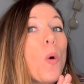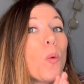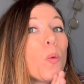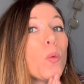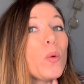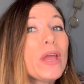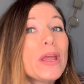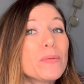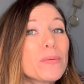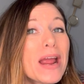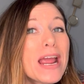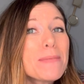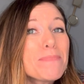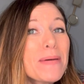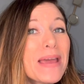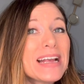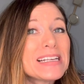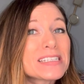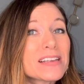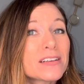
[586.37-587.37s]
We rate
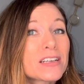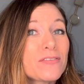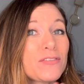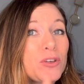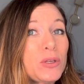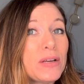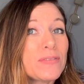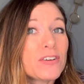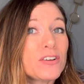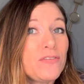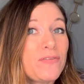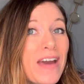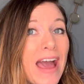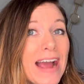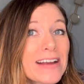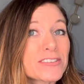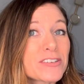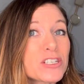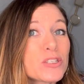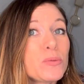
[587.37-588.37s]
based on a few different
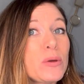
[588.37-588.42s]
factors.